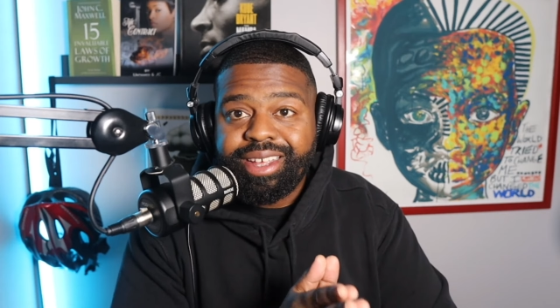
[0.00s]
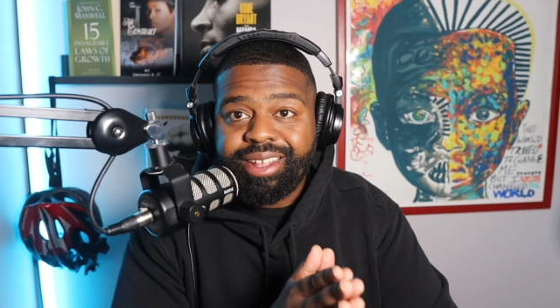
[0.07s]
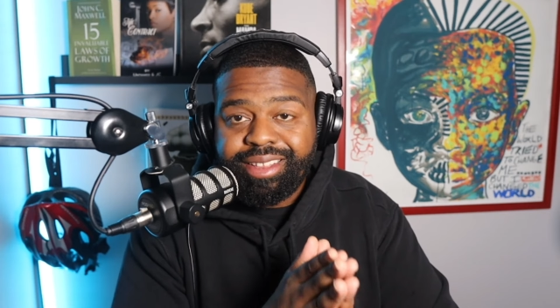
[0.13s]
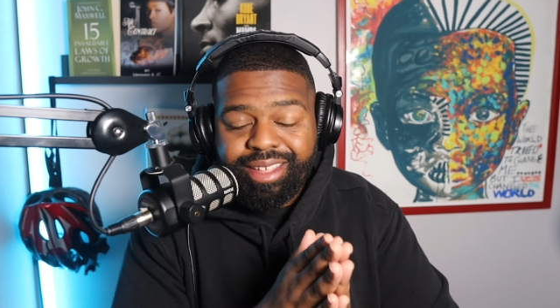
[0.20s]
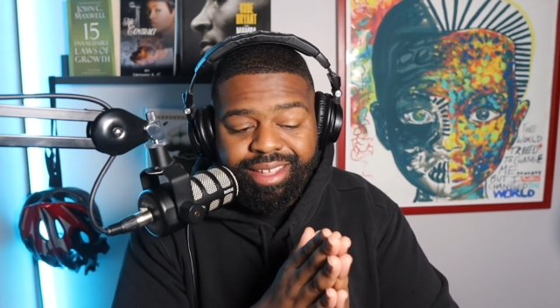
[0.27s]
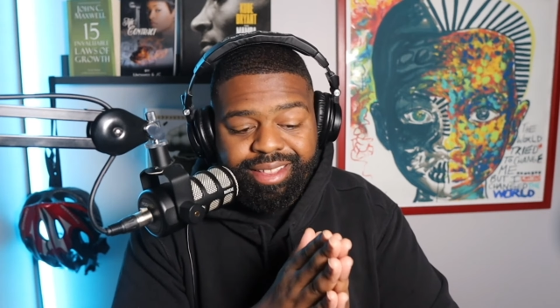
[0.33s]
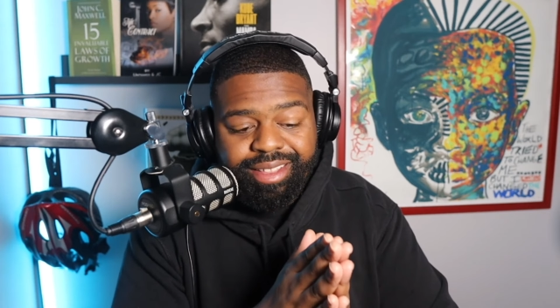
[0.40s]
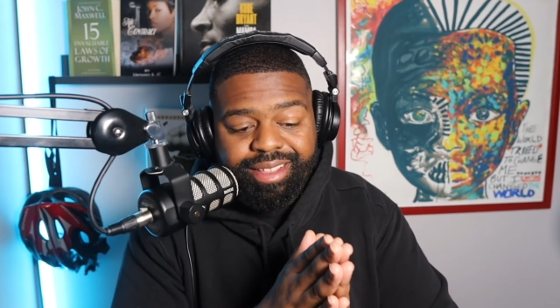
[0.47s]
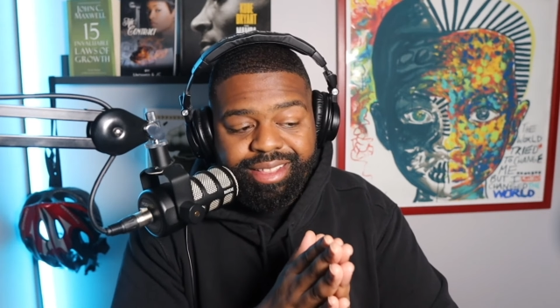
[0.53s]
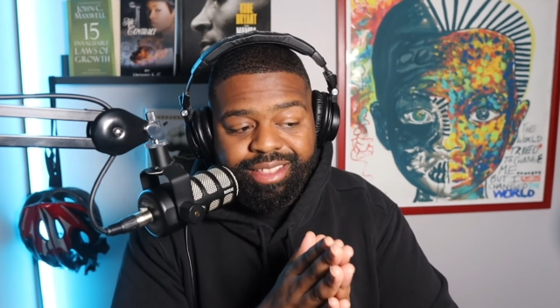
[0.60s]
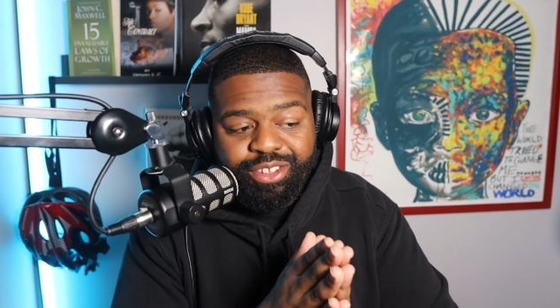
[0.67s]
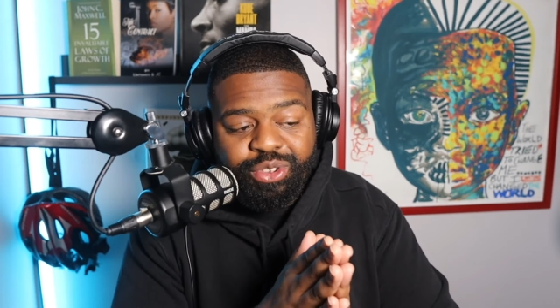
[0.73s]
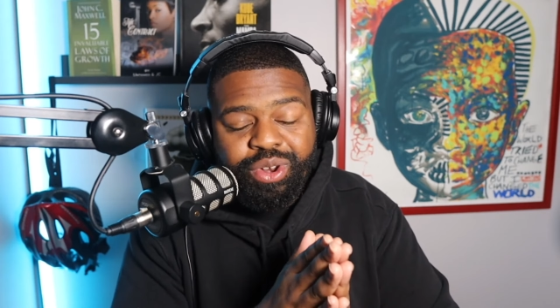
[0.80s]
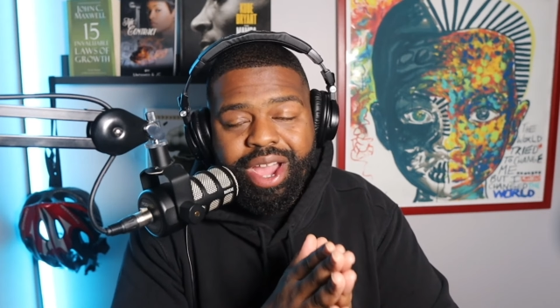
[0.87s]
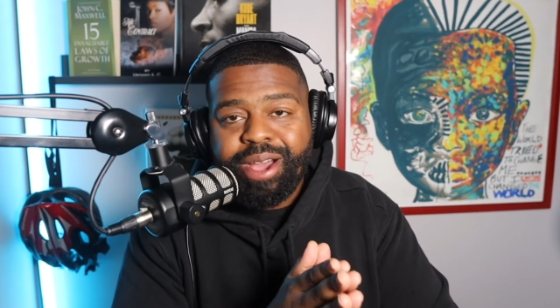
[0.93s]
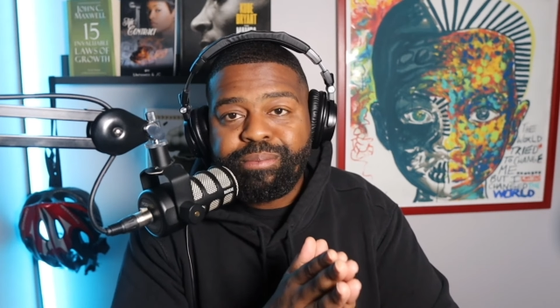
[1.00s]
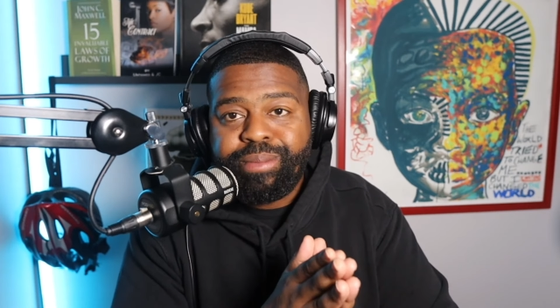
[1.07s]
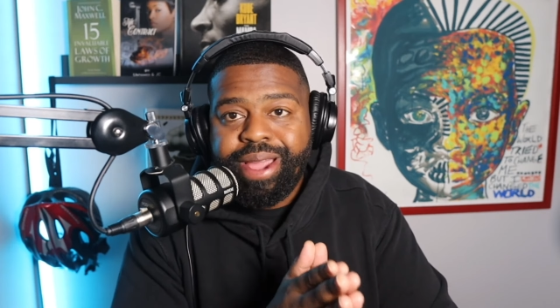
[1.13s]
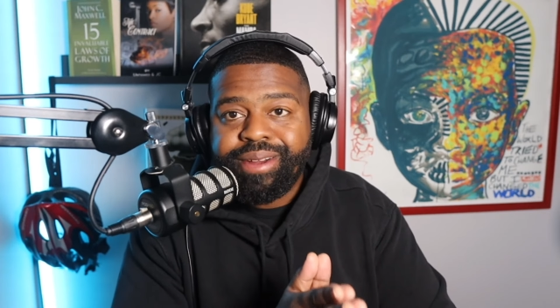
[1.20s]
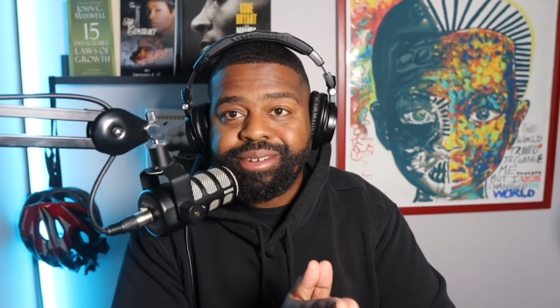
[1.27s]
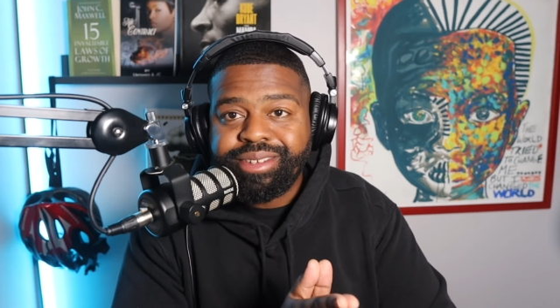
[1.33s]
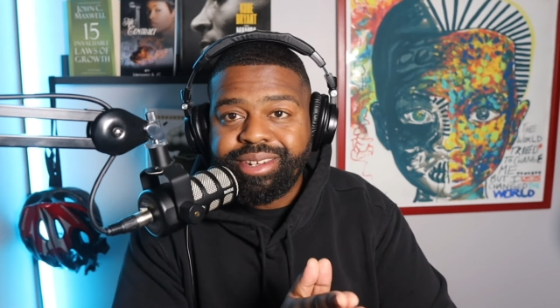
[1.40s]
It did. You know how
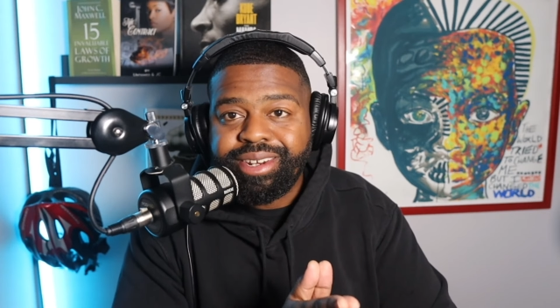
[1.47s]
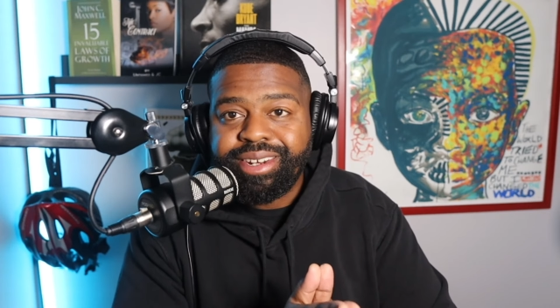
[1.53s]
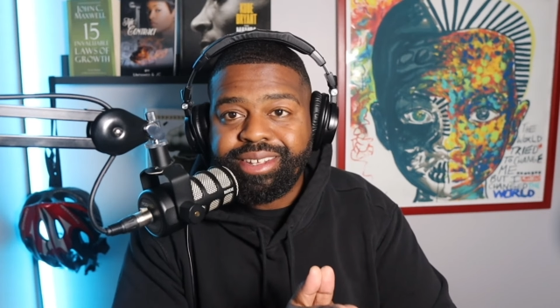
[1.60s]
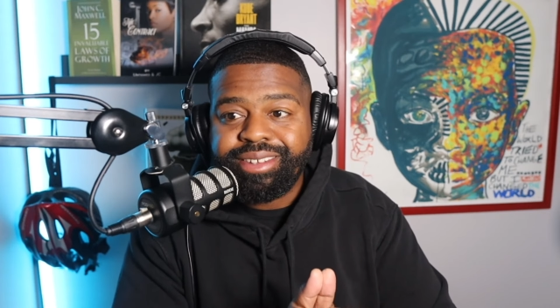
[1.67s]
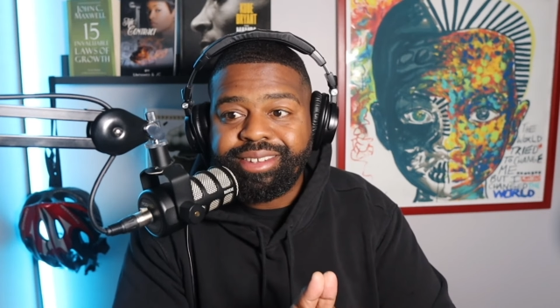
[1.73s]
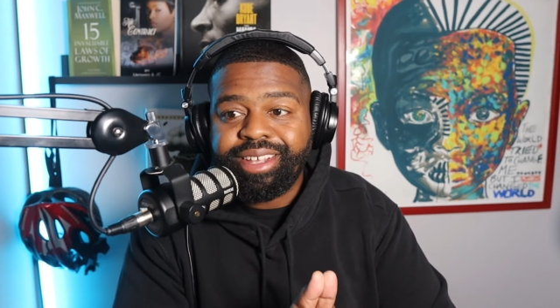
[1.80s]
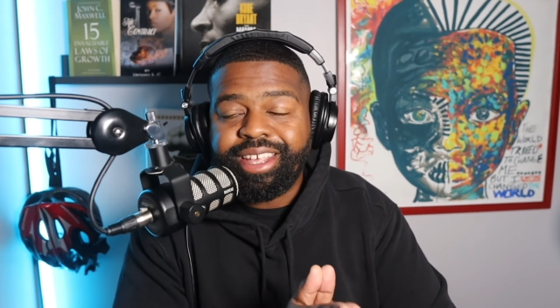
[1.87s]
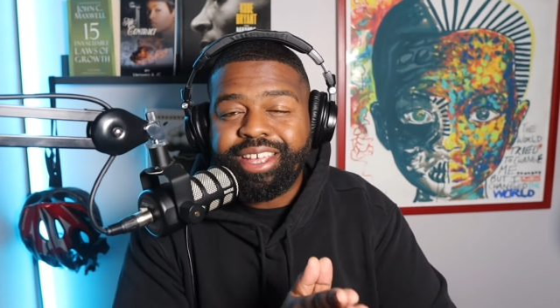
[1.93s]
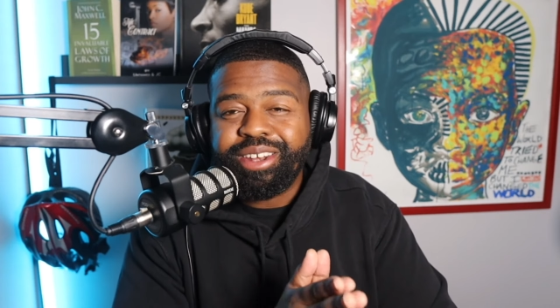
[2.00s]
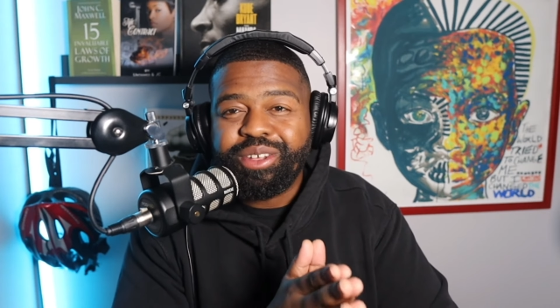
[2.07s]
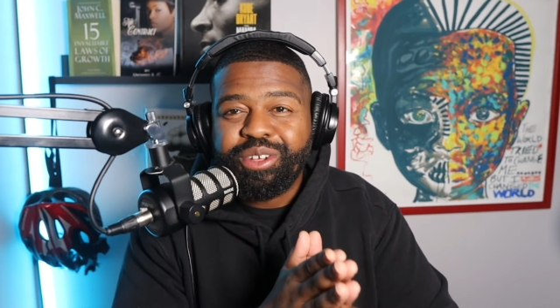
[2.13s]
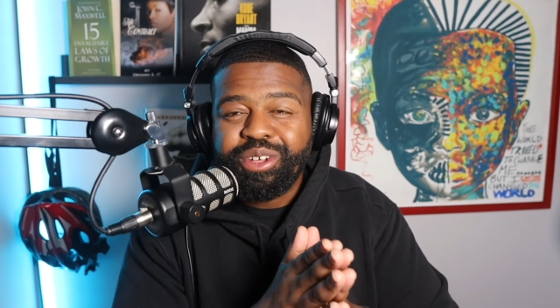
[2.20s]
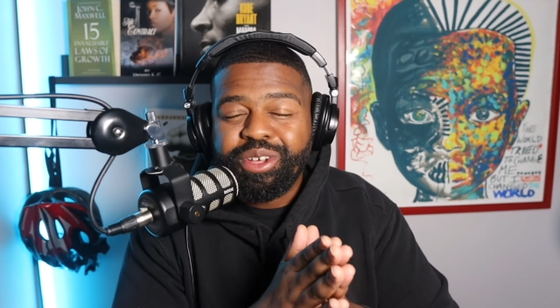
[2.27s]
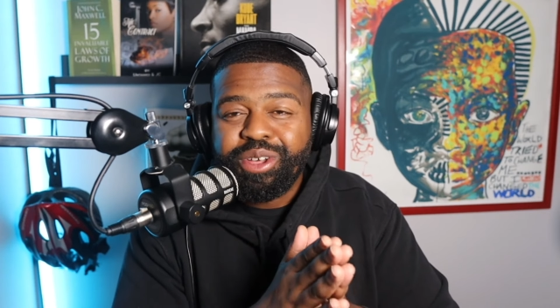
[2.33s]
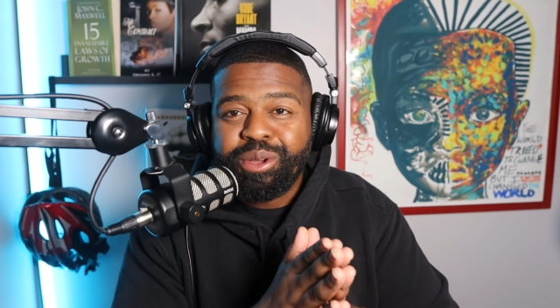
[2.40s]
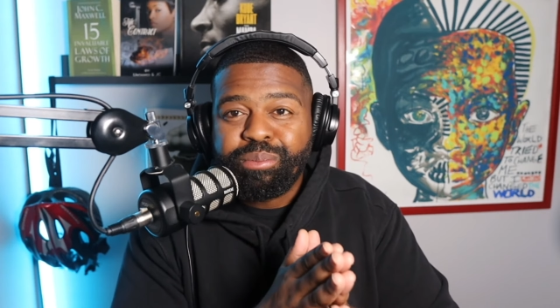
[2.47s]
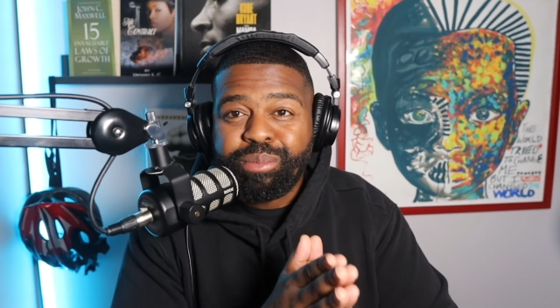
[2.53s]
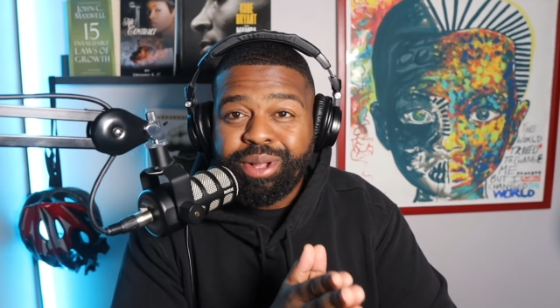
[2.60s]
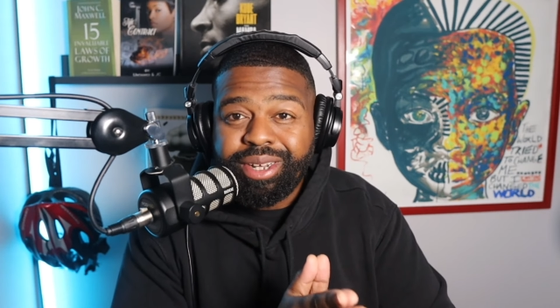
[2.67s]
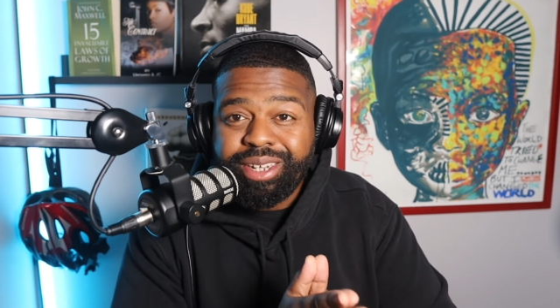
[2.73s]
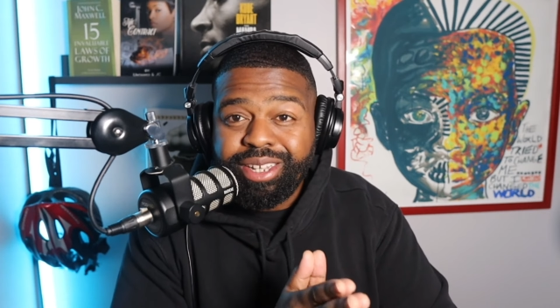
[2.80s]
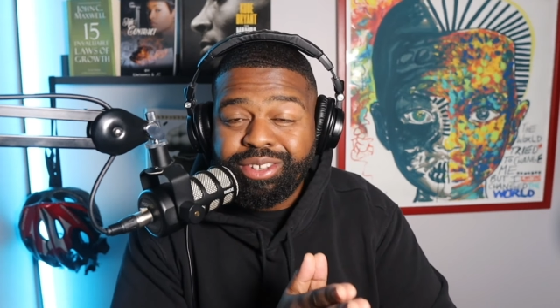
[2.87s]
embarrassing it is to get
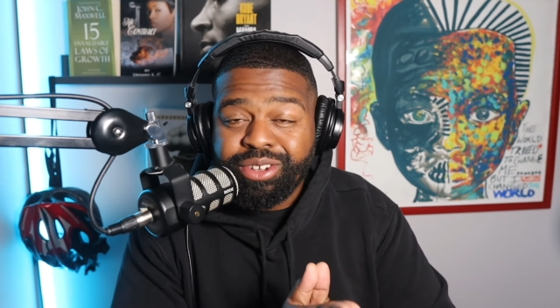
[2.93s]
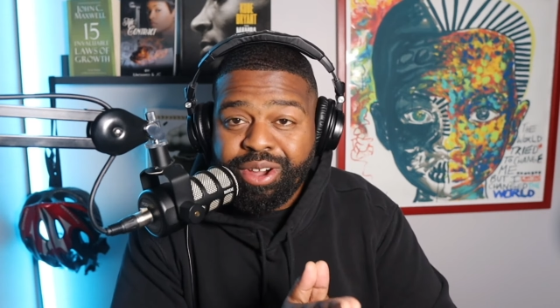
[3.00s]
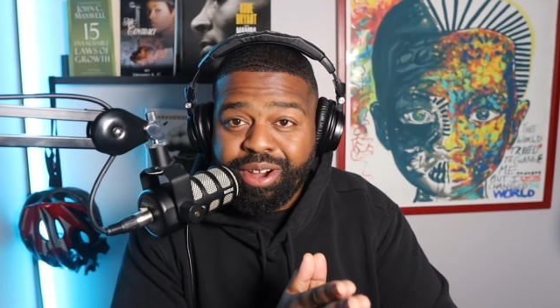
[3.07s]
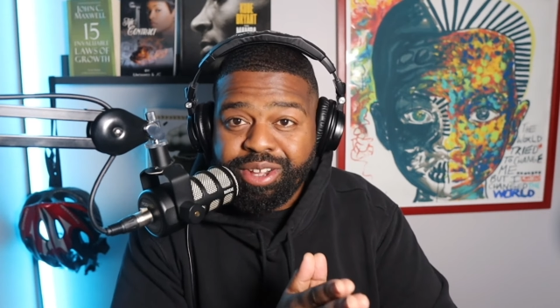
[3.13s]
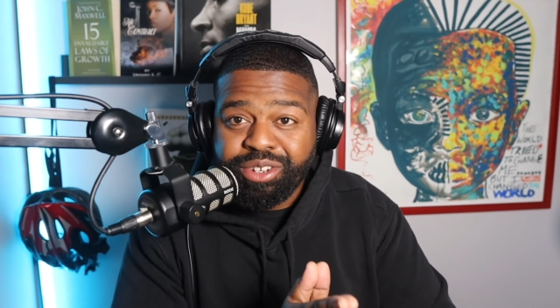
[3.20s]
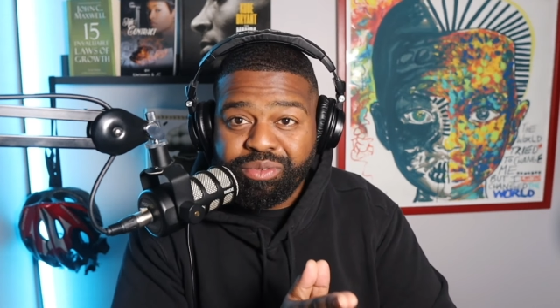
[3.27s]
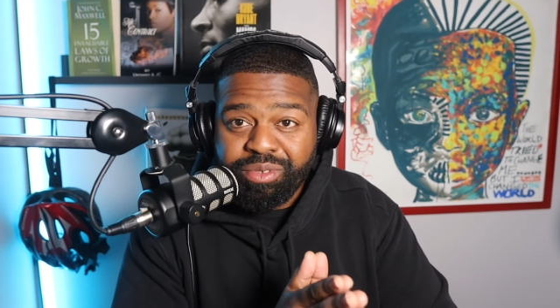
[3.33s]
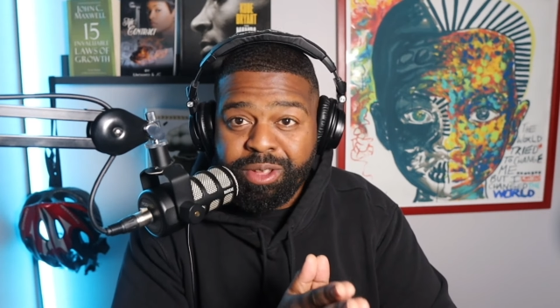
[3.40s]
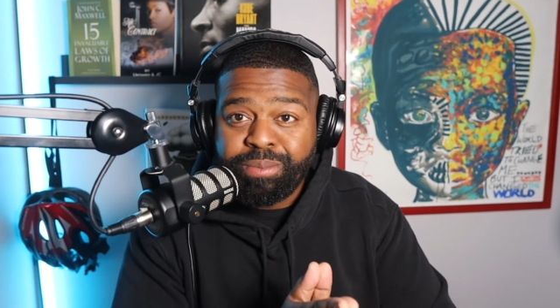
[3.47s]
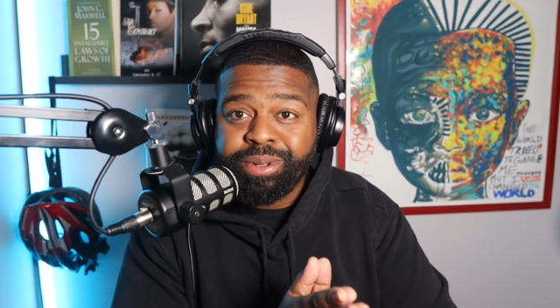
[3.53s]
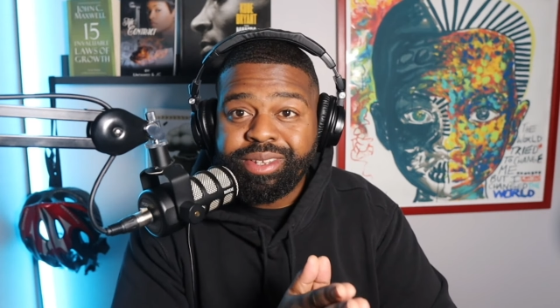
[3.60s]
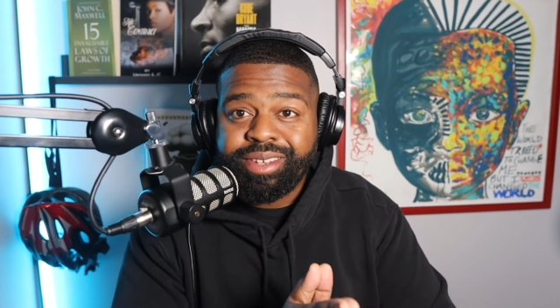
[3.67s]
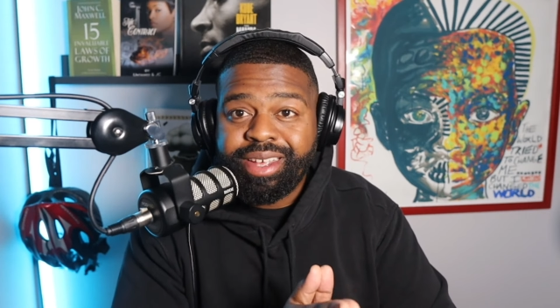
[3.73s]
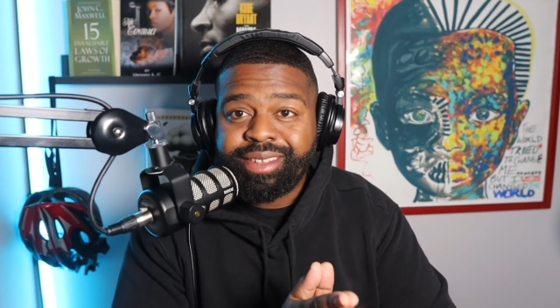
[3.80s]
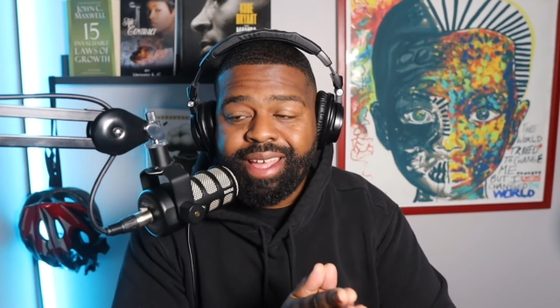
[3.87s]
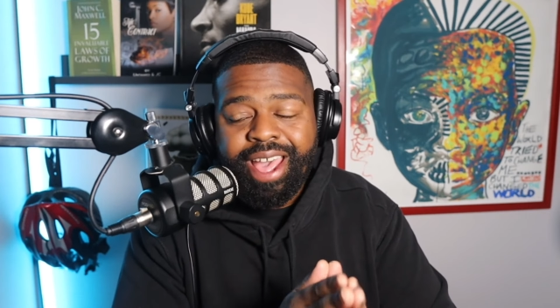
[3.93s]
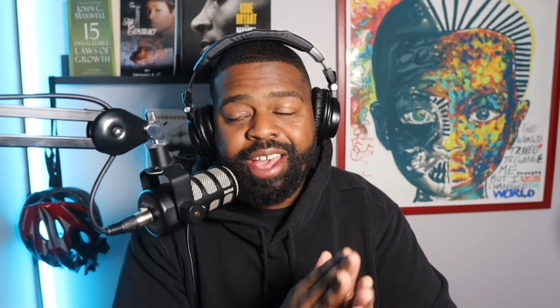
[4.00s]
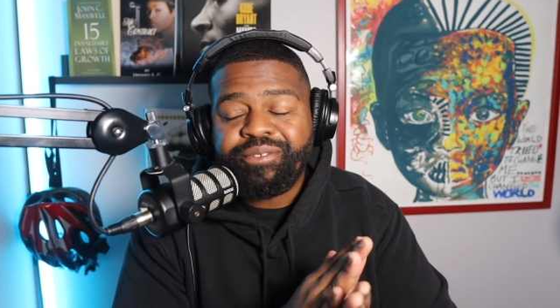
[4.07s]
police cars repossessed?